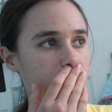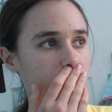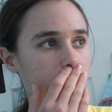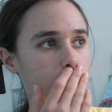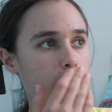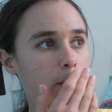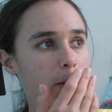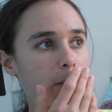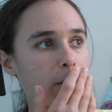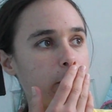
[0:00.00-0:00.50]
who
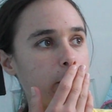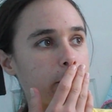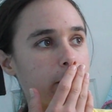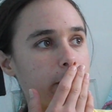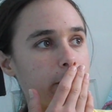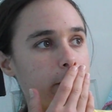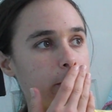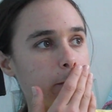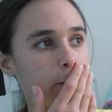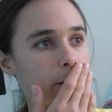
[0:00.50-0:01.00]

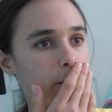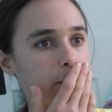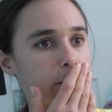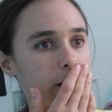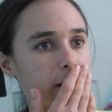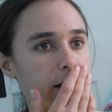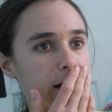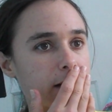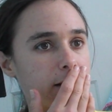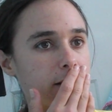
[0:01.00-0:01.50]
my
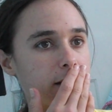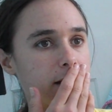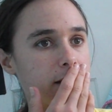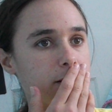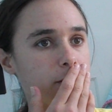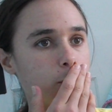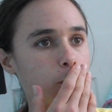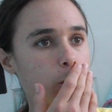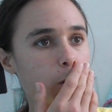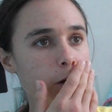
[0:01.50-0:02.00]
guess
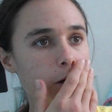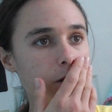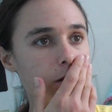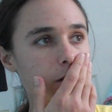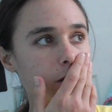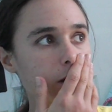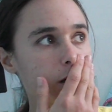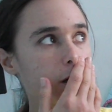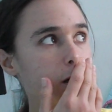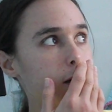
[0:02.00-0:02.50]
is
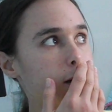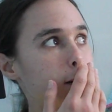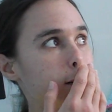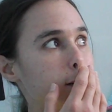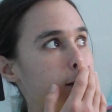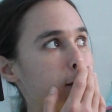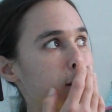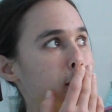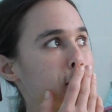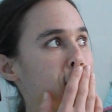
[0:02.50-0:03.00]
would,
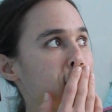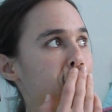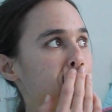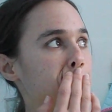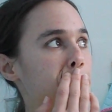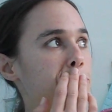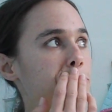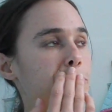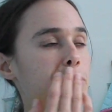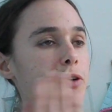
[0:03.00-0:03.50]

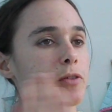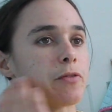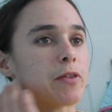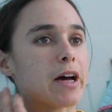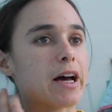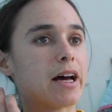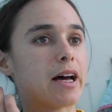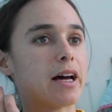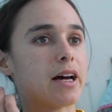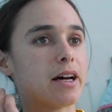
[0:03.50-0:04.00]
but
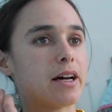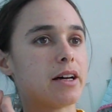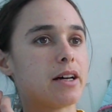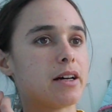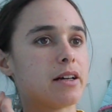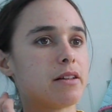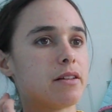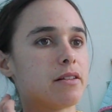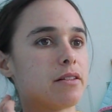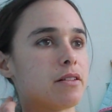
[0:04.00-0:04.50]

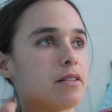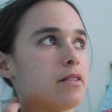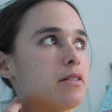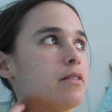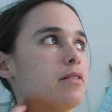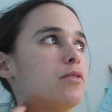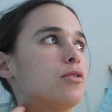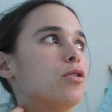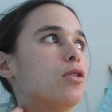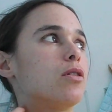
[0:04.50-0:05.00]
they're
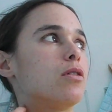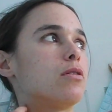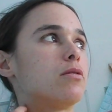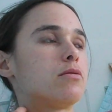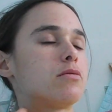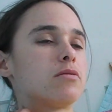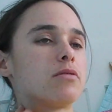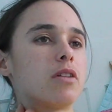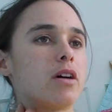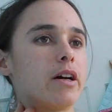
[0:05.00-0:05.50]
not
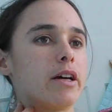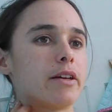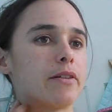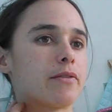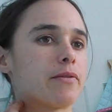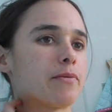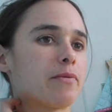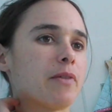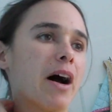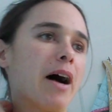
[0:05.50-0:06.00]
like
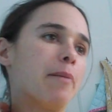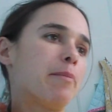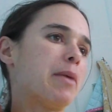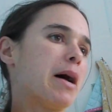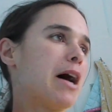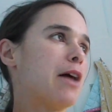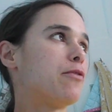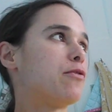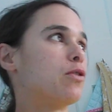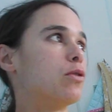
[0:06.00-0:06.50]
that
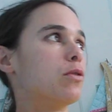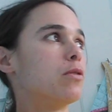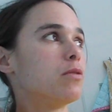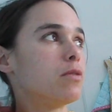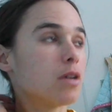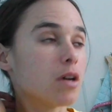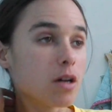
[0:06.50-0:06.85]
powerful,